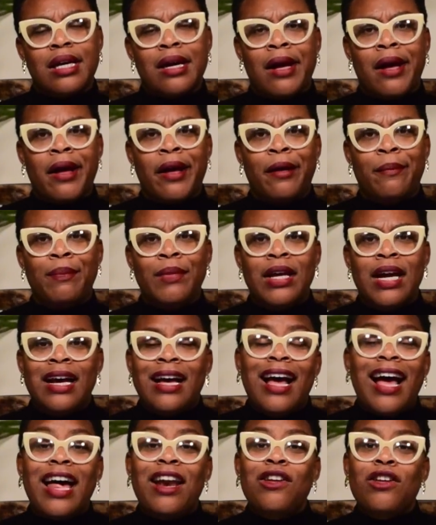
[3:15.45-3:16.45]
I
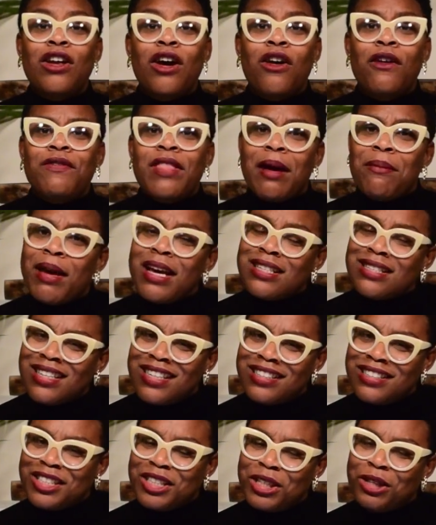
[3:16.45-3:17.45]
don't know if that makes
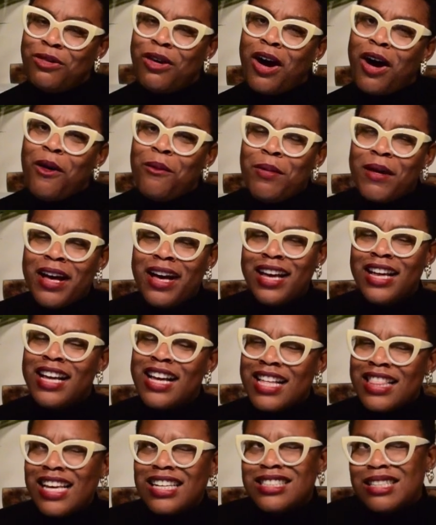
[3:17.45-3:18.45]
sense to you all, but
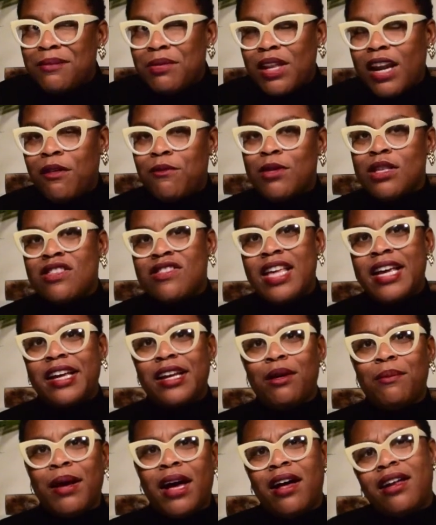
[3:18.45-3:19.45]
that's something I've been
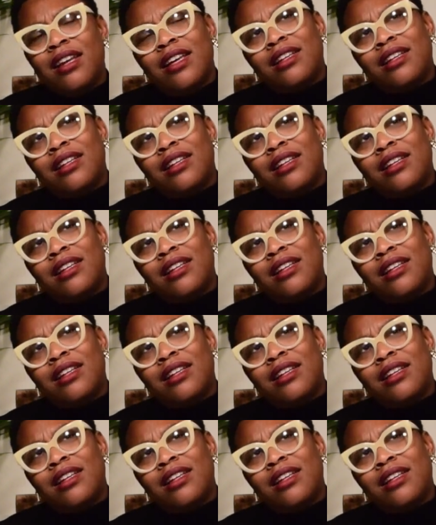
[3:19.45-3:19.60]
thinking about.